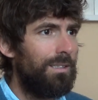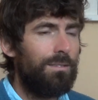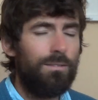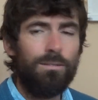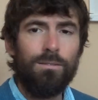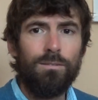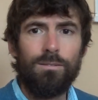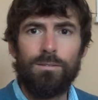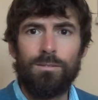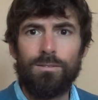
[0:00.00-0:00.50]

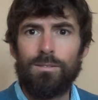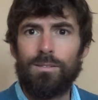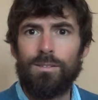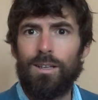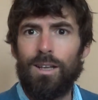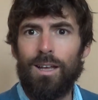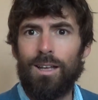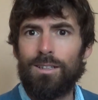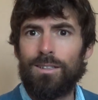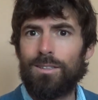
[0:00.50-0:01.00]

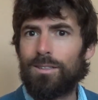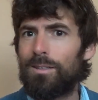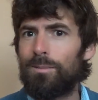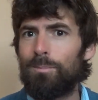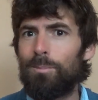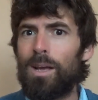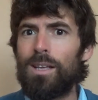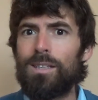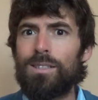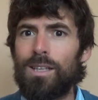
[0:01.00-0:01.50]
And
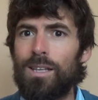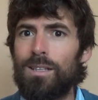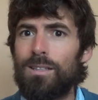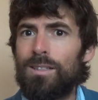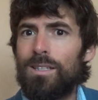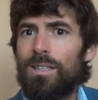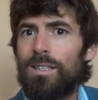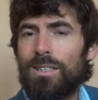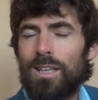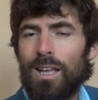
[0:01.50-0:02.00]
my
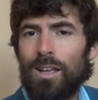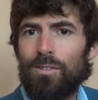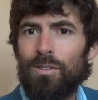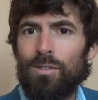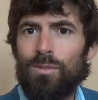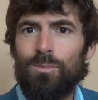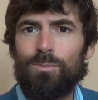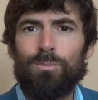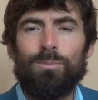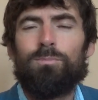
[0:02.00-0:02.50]
senses
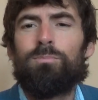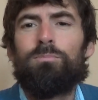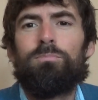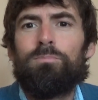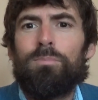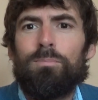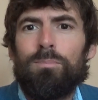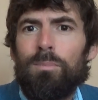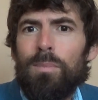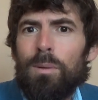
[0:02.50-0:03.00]
have
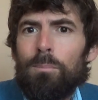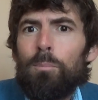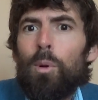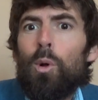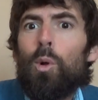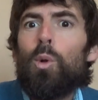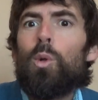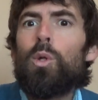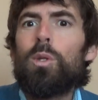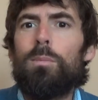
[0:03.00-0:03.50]

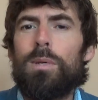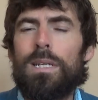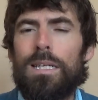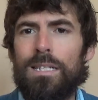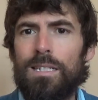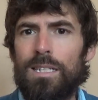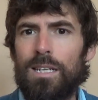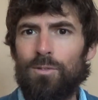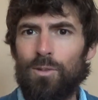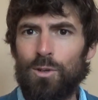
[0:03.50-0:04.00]
pulled me
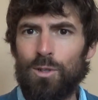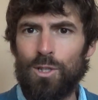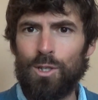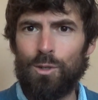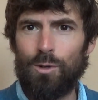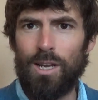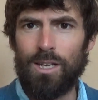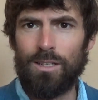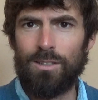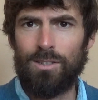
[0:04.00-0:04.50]
in different
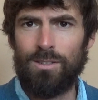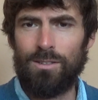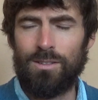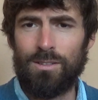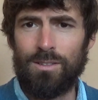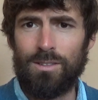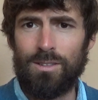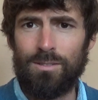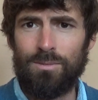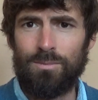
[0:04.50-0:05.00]

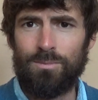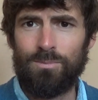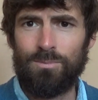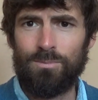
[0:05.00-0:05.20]
directions.